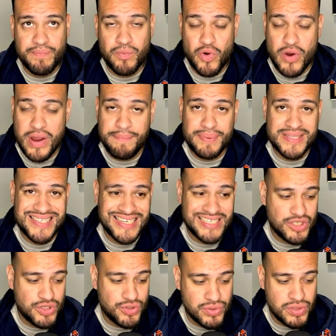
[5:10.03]
great
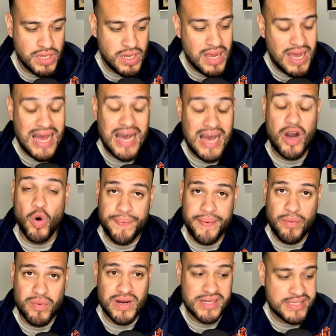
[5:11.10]
potential. I hope he
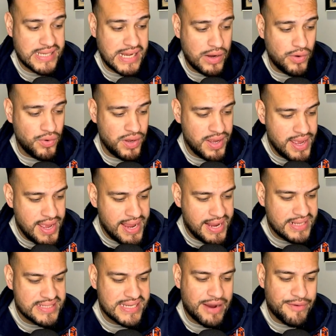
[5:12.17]
works out.
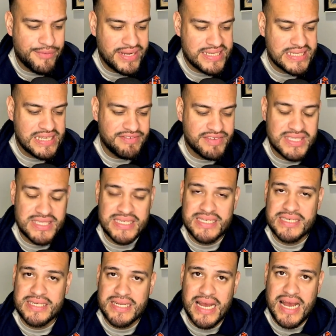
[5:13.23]
And Tyrique
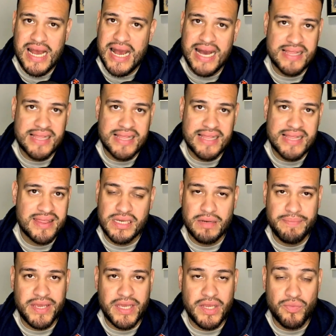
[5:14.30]
Stevenson, I think is going to
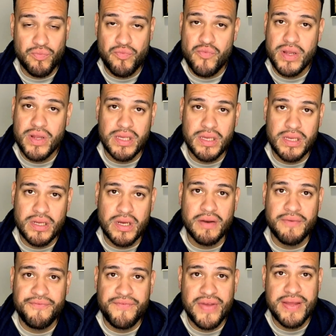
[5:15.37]
be really good
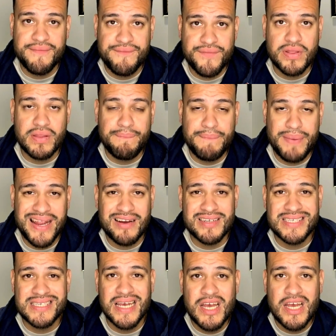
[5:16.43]
fit for the
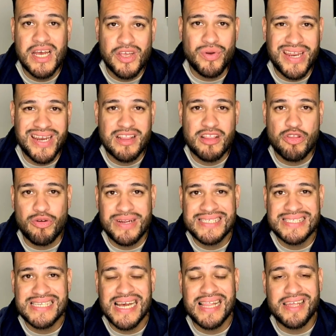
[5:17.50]
Bears. You need three
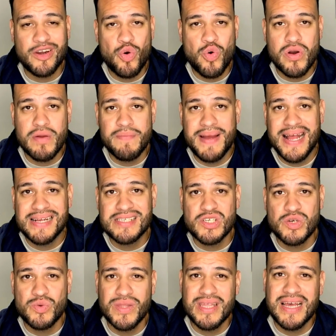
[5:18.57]
solid cornerbacks. So
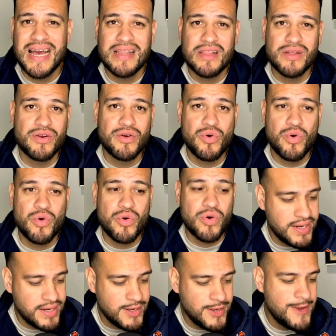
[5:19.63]
with Kyler
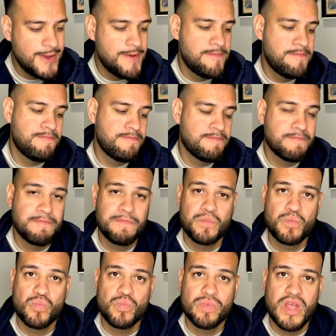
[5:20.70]
Gordon,
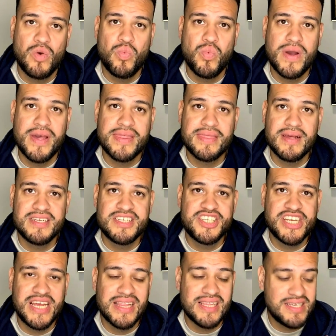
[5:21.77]
with
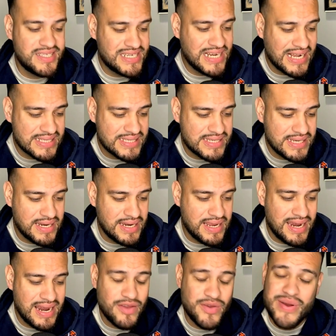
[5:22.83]
Jalen Johnson, and
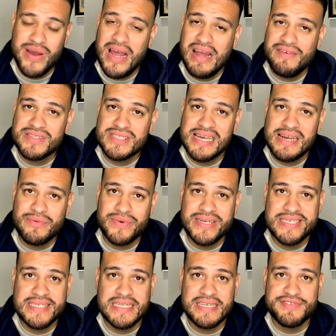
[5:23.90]
now you have Tyrique
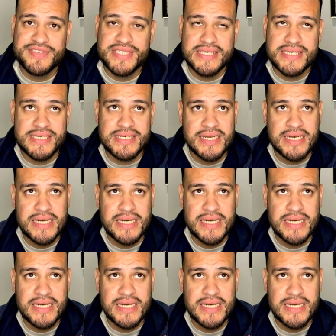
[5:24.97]
Stevenson.